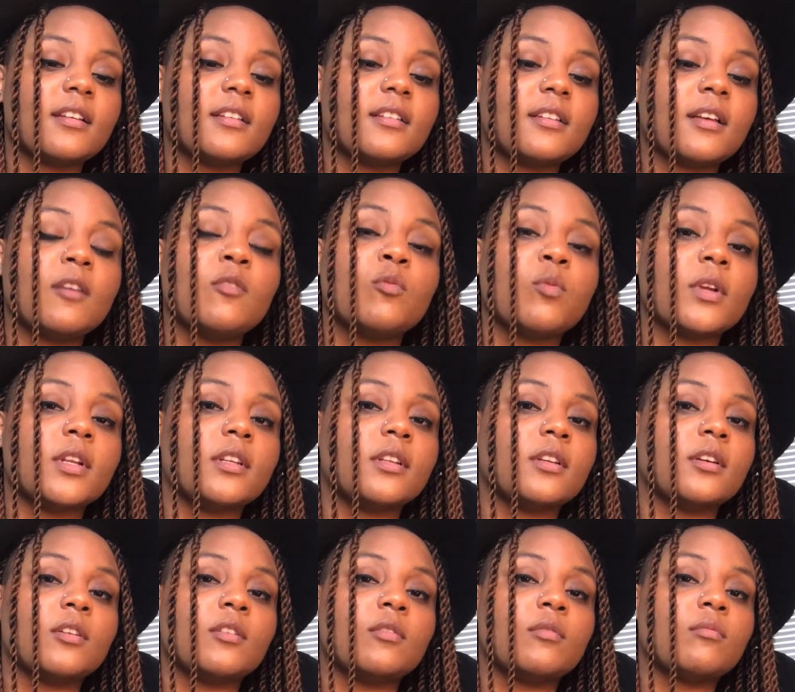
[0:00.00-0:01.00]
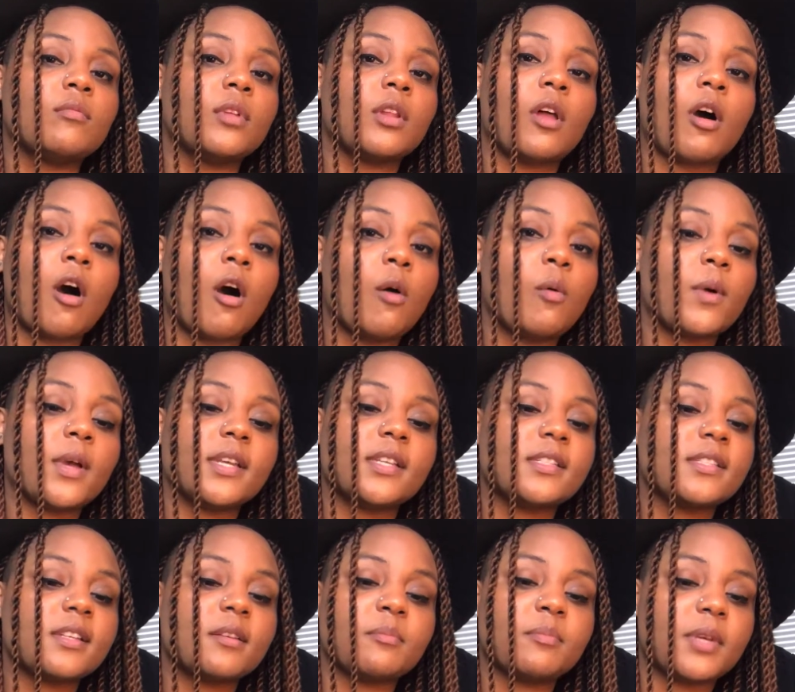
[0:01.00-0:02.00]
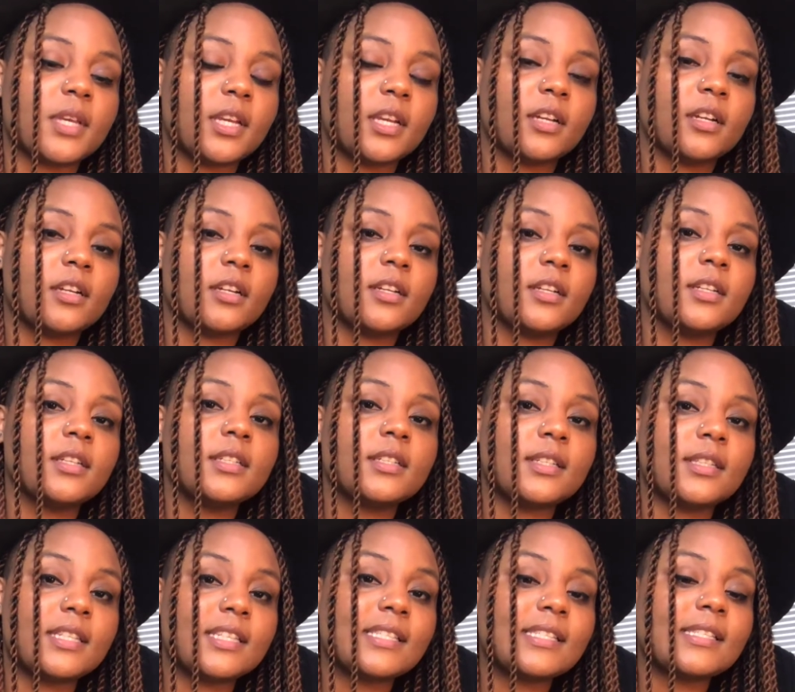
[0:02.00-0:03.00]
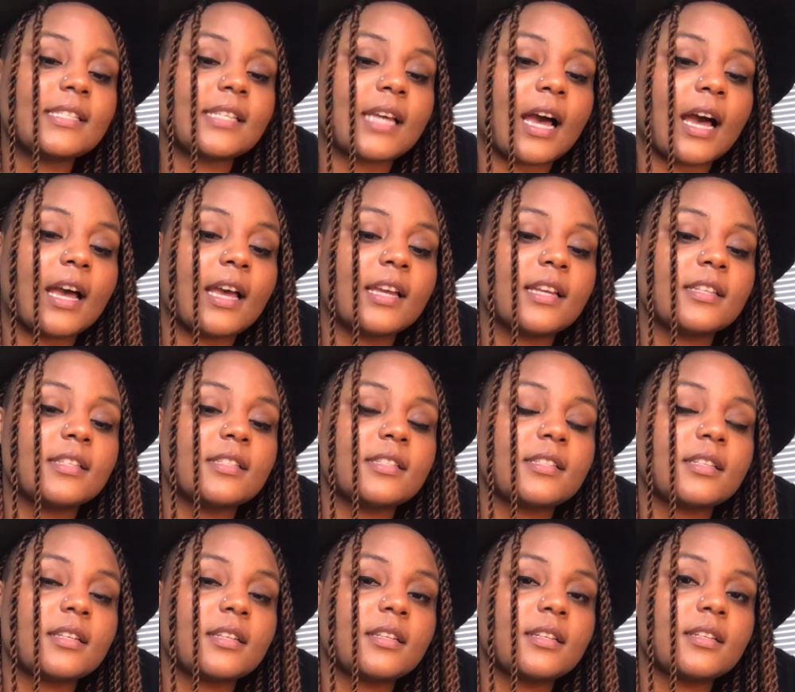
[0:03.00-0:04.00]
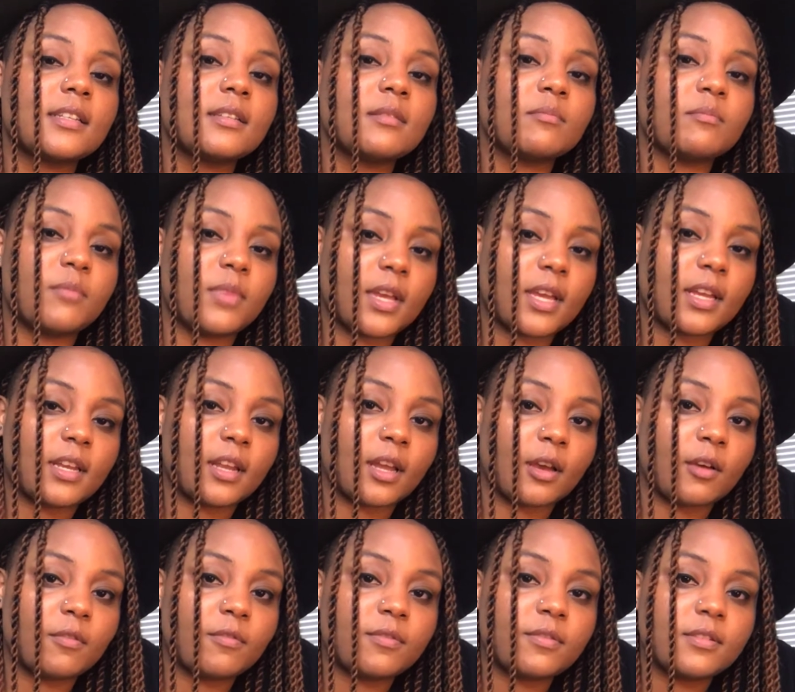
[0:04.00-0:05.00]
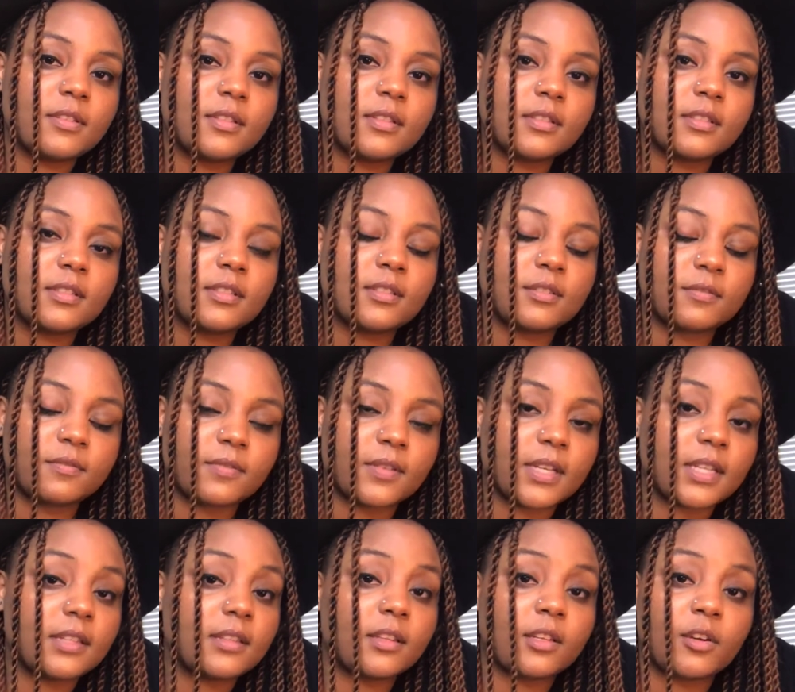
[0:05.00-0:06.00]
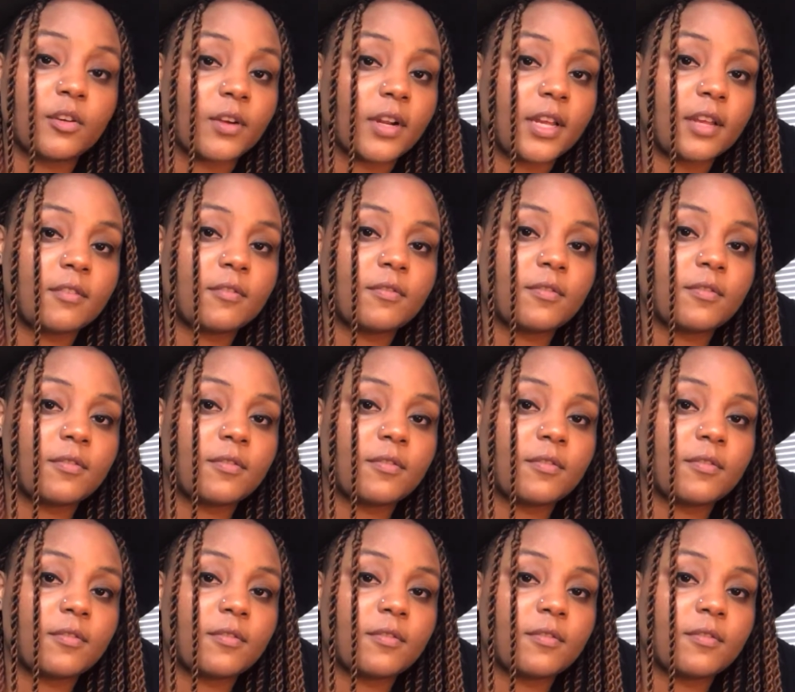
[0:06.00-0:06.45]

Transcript: a window will always appear this size, big enough to fit the grief.